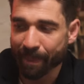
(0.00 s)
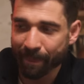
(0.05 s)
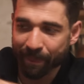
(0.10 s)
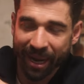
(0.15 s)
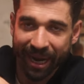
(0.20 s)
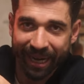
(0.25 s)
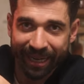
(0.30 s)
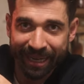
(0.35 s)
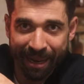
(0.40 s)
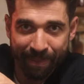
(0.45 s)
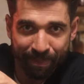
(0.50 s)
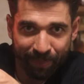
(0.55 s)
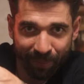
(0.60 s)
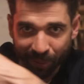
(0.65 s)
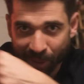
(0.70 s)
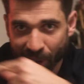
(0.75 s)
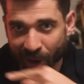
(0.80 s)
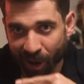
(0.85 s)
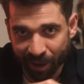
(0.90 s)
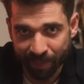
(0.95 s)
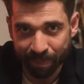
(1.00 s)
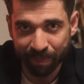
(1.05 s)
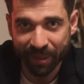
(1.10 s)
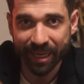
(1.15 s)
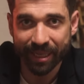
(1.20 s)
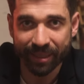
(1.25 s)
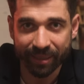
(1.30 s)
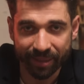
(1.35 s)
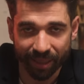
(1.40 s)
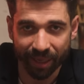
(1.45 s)
pineapple on
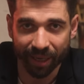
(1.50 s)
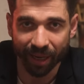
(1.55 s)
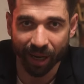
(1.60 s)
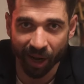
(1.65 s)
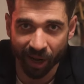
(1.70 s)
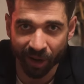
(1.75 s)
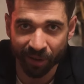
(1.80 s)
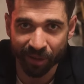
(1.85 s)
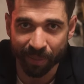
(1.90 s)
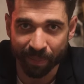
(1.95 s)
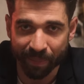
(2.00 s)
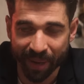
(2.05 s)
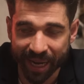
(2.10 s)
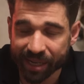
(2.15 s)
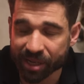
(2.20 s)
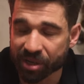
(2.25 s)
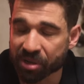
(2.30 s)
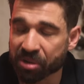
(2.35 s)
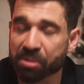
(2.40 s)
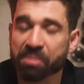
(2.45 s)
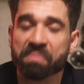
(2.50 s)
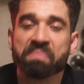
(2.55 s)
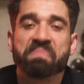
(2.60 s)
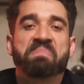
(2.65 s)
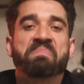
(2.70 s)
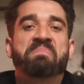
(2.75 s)
pizza on the menu,